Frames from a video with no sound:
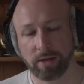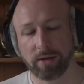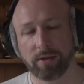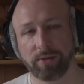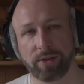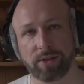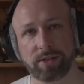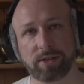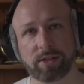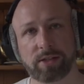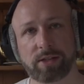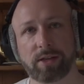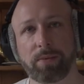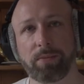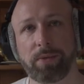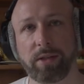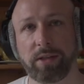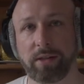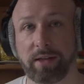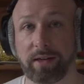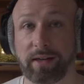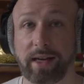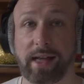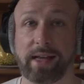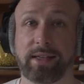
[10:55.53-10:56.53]
This is something
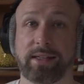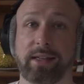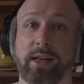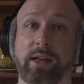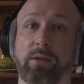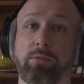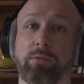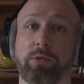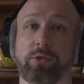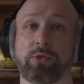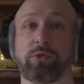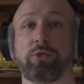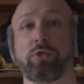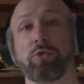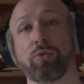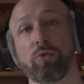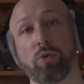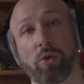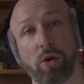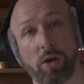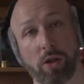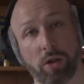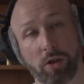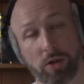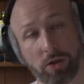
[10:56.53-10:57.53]
that Glass Animals do
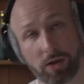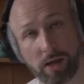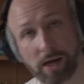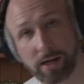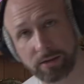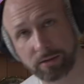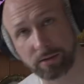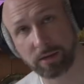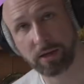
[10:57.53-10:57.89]
a lot.